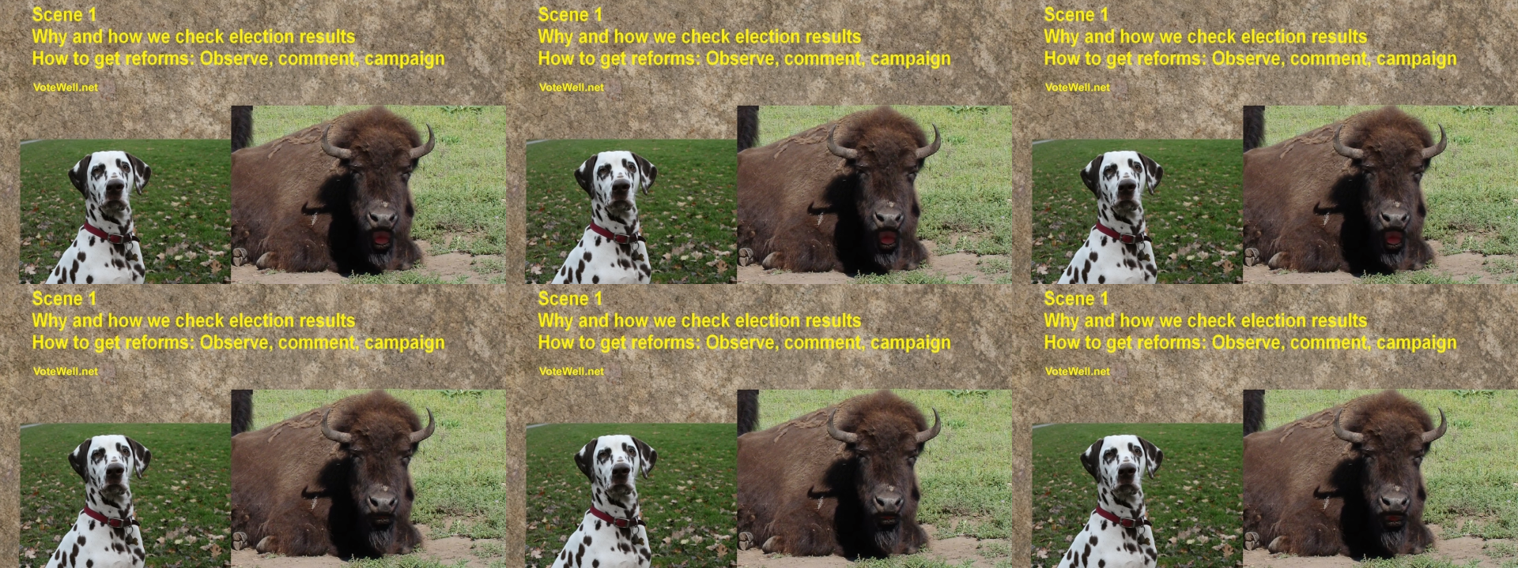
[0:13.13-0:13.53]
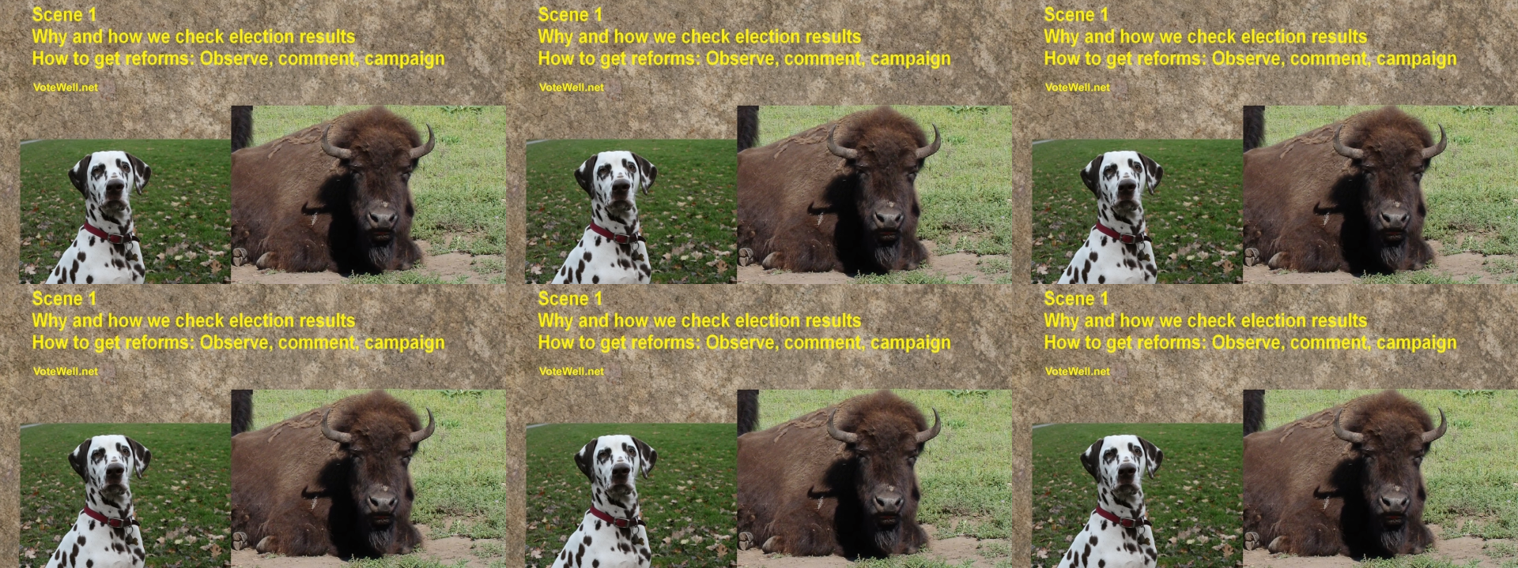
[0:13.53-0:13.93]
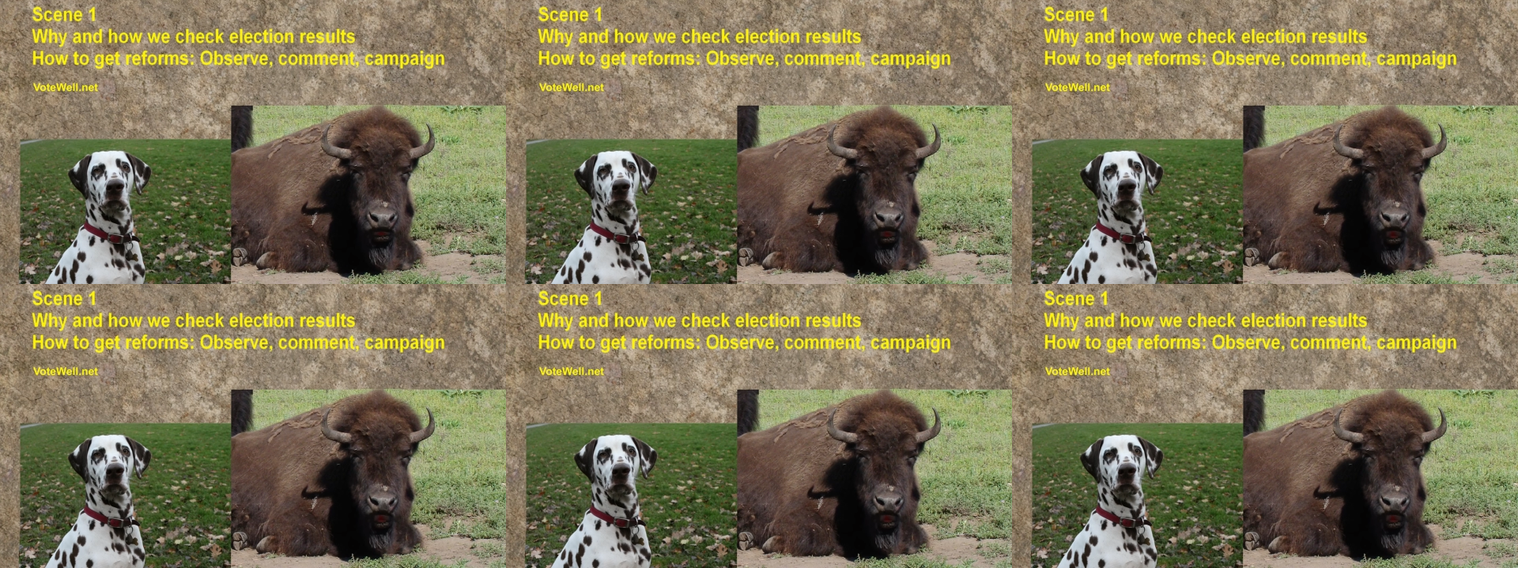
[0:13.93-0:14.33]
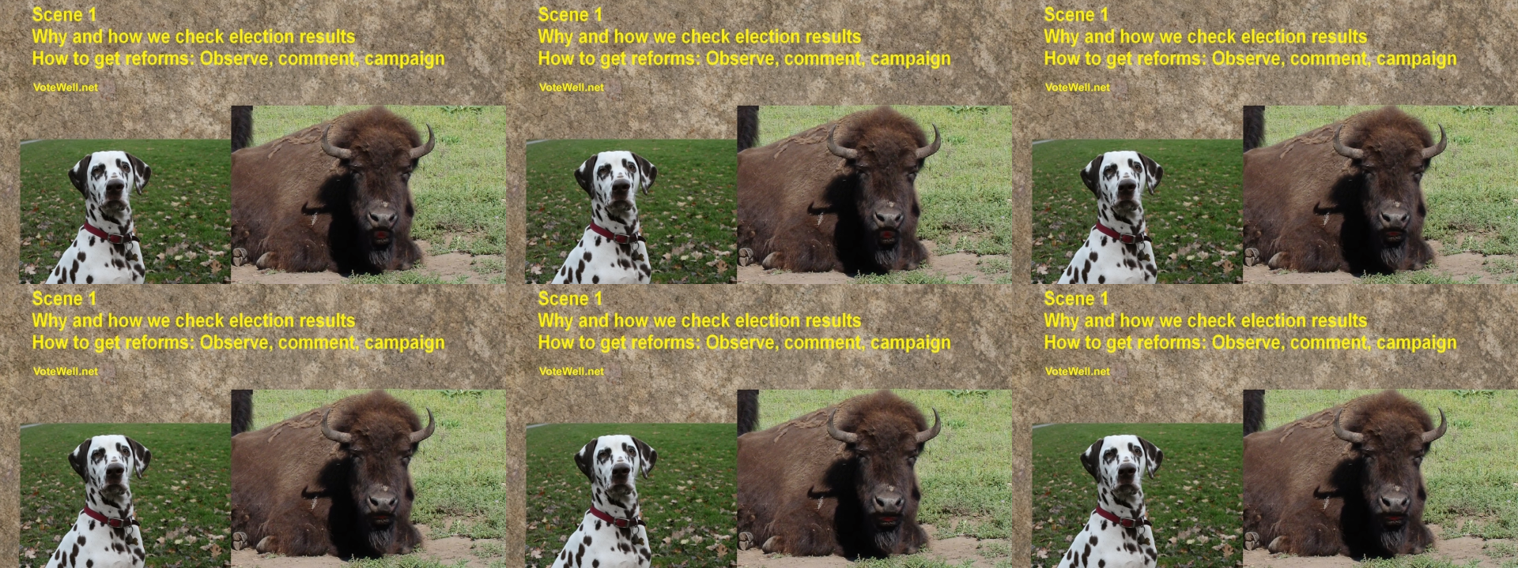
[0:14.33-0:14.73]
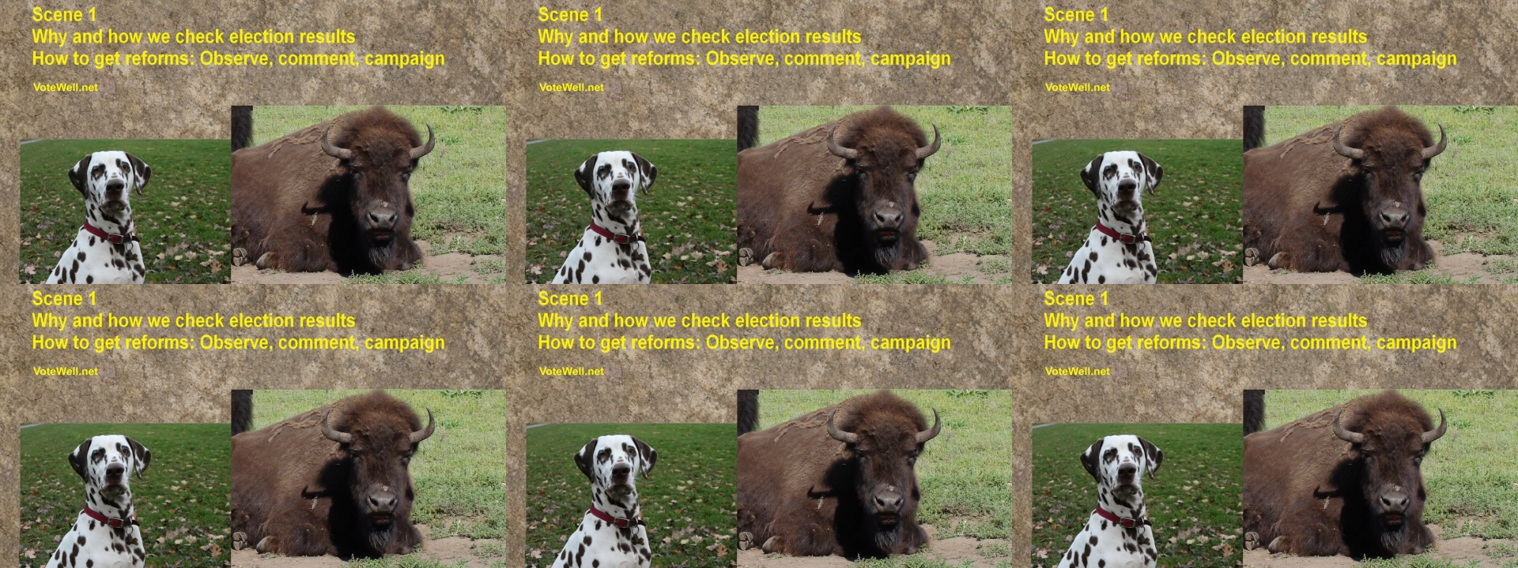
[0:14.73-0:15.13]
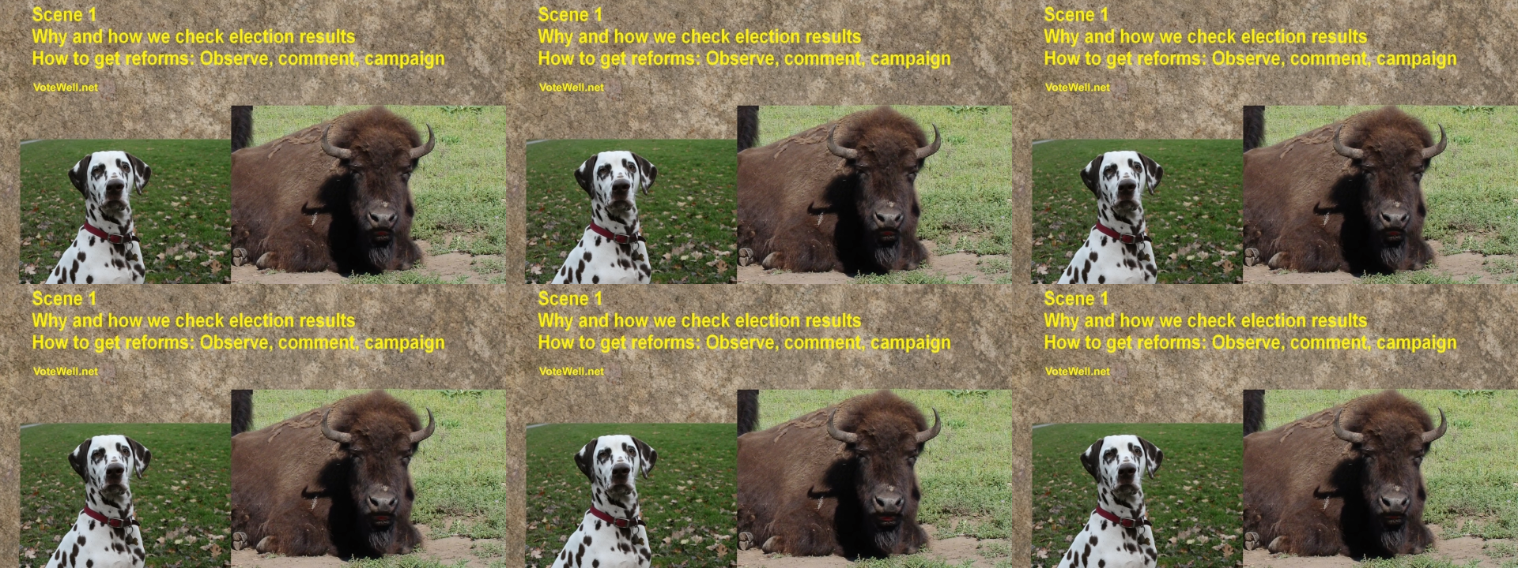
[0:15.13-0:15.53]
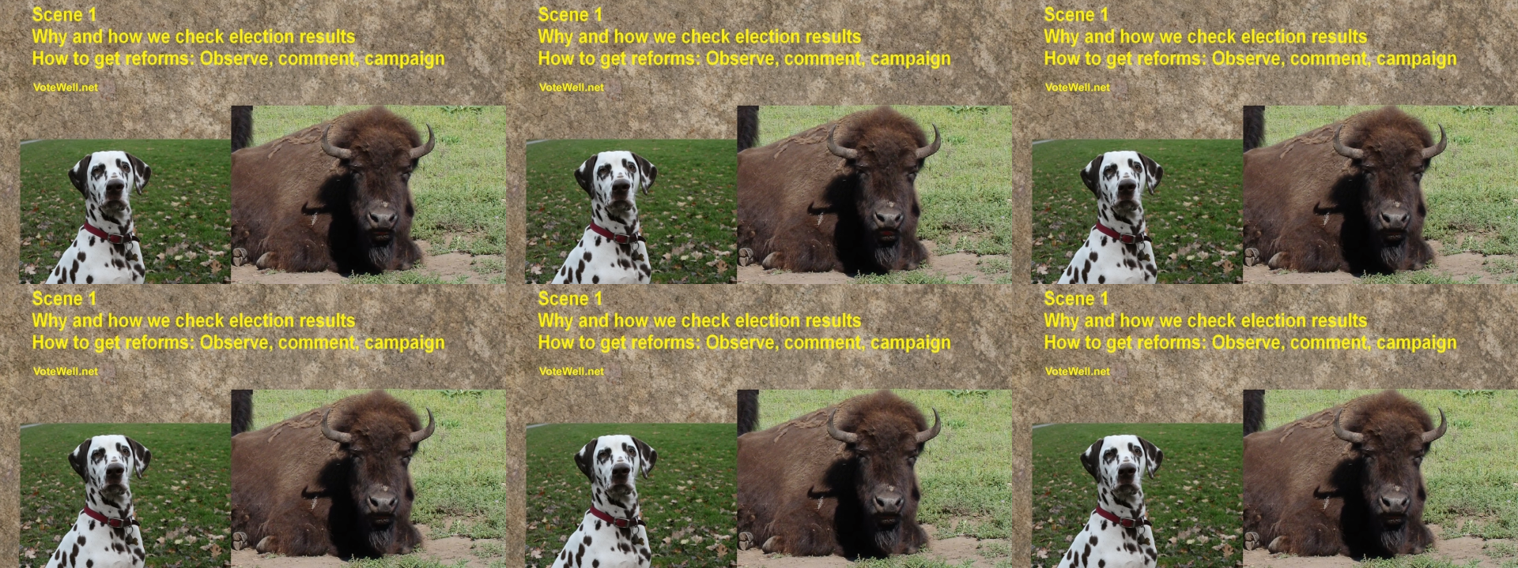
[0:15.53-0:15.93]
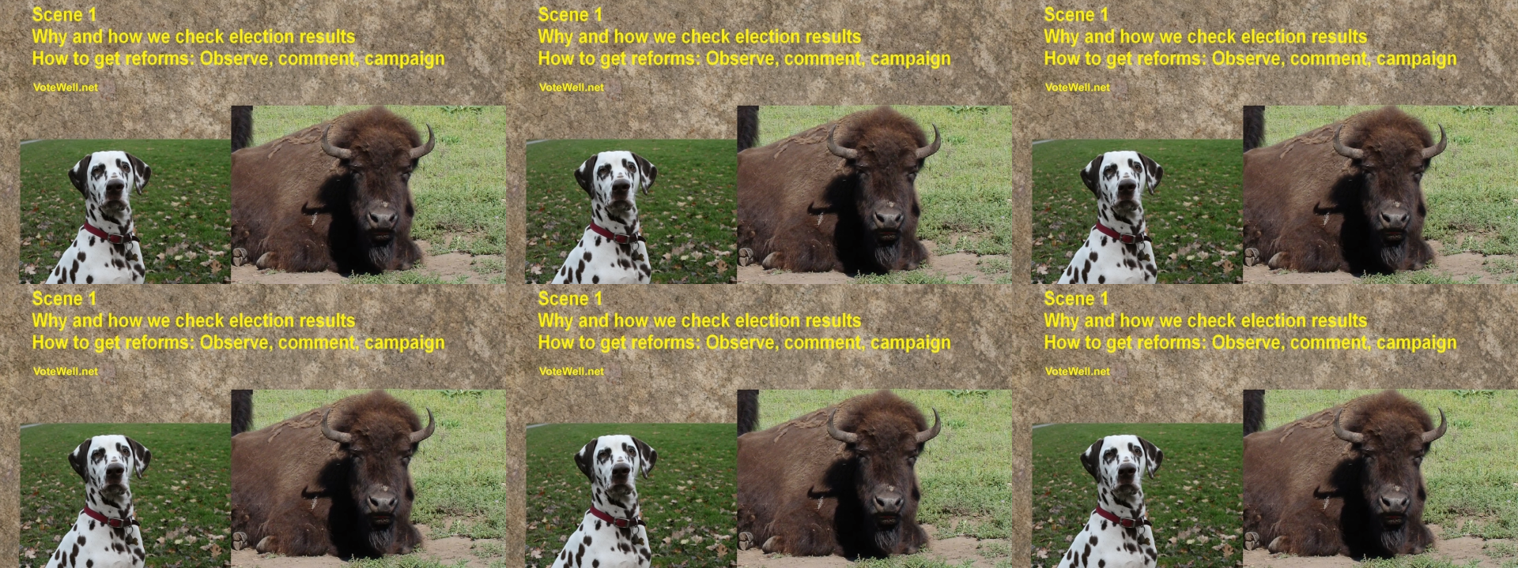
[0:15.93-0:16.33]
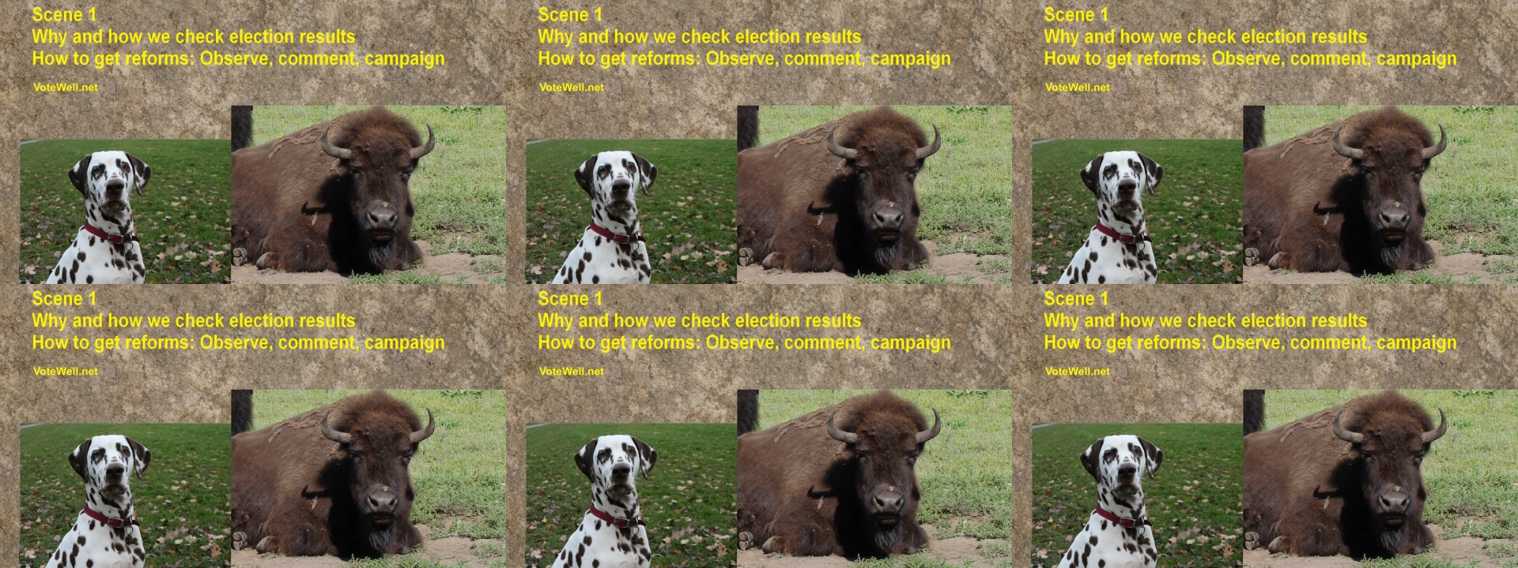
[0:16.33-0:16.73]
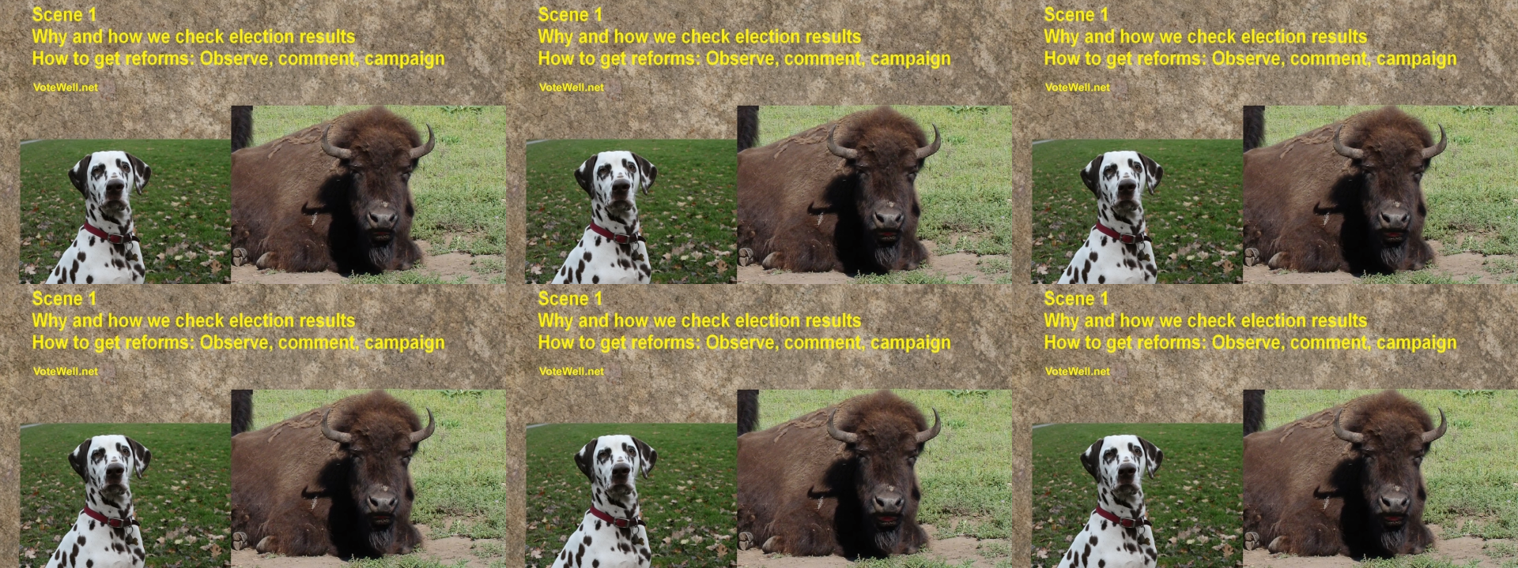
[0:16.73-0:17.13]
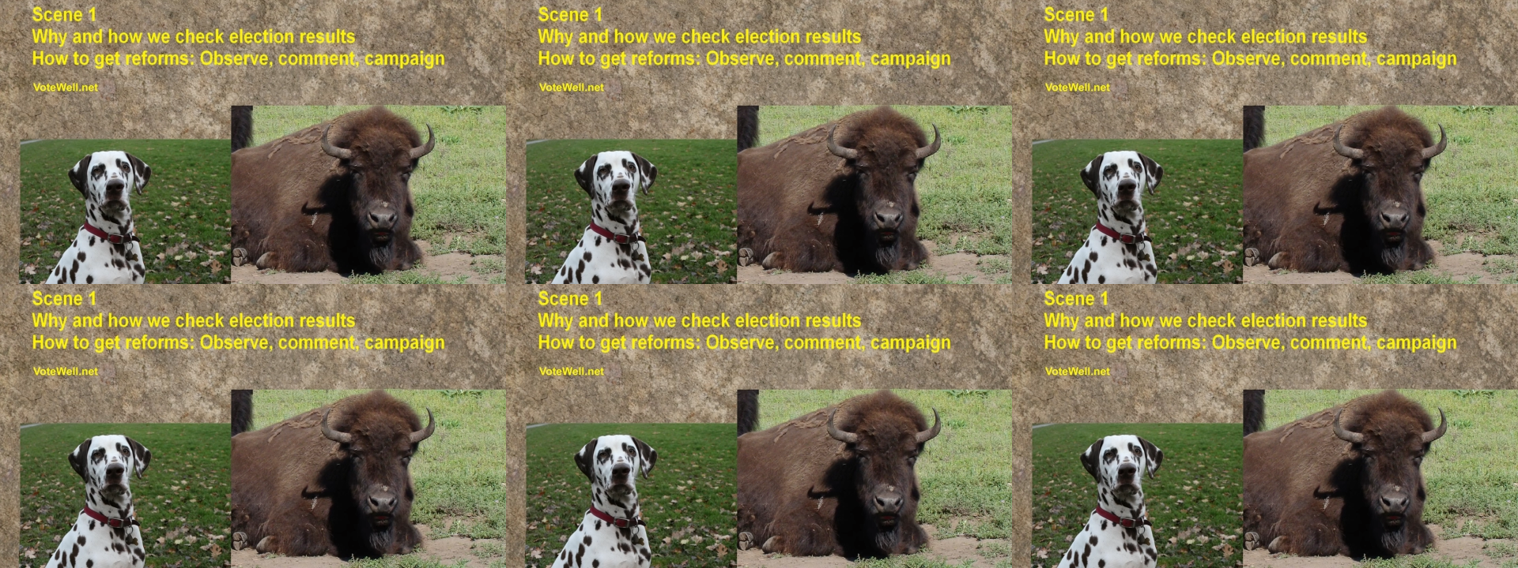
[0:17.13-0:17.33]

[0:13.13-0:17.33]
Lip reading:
(no speaker visible)